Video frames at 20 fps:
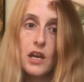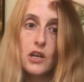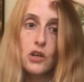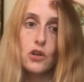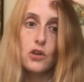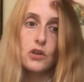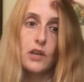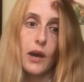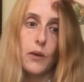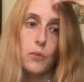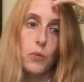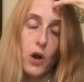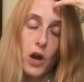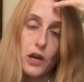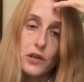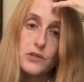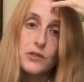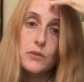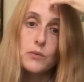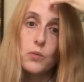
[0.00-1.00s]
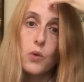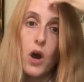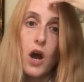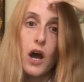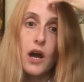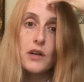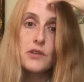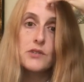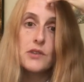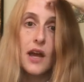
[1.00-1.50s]
Could get worse and
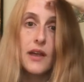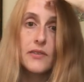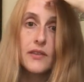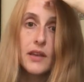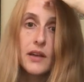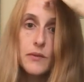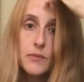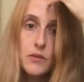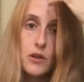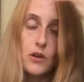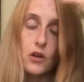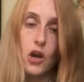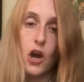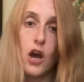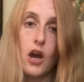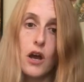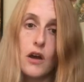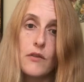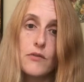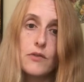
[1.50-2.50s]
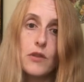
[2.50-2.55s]
worse, and the curve,